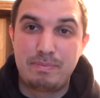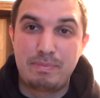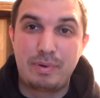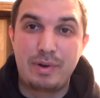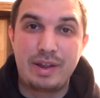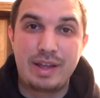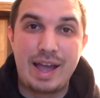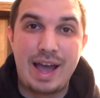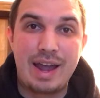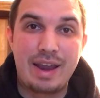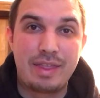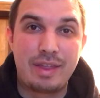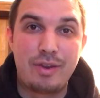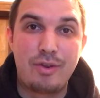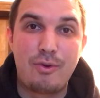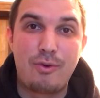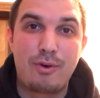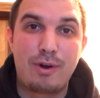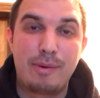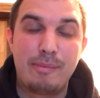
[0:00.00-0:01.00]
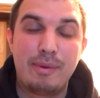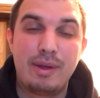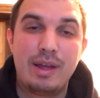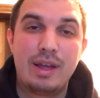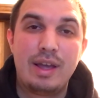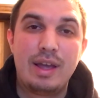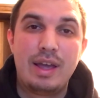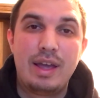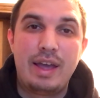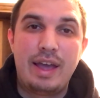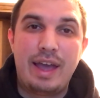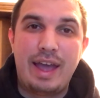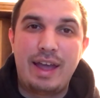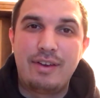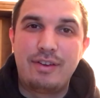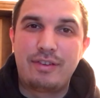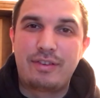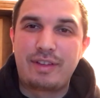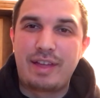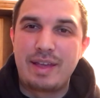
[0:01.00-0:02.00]
pretty out of the norm,
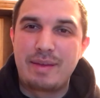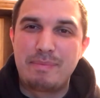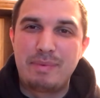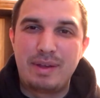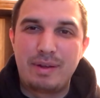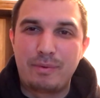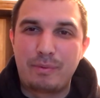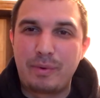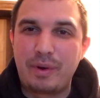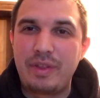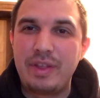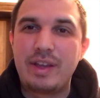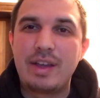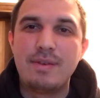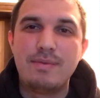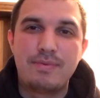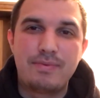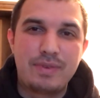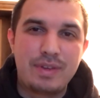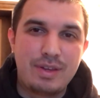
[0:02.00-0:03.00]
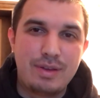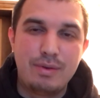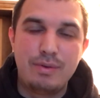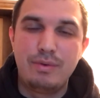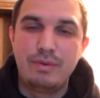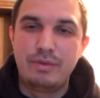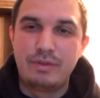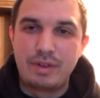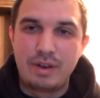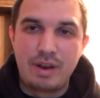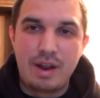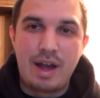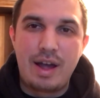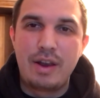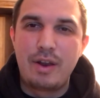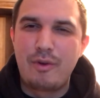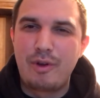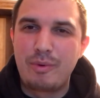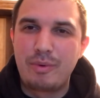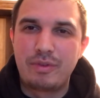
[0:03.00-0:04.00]
and just like being really confused and
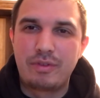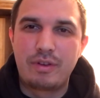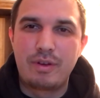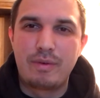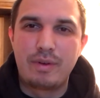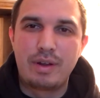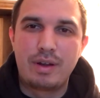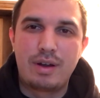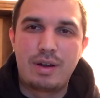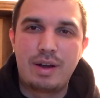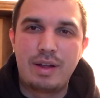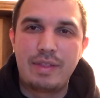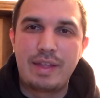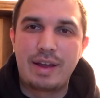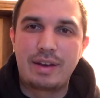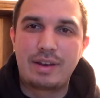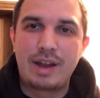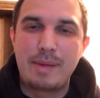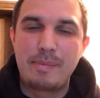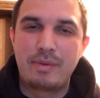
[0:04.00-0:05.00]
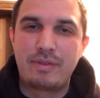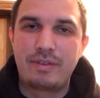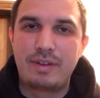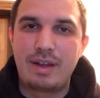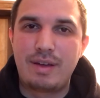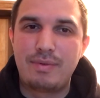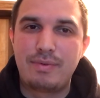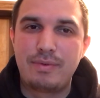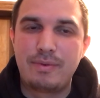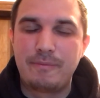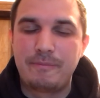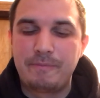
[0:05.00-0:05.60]
not knowing what's going on, that type of stuff.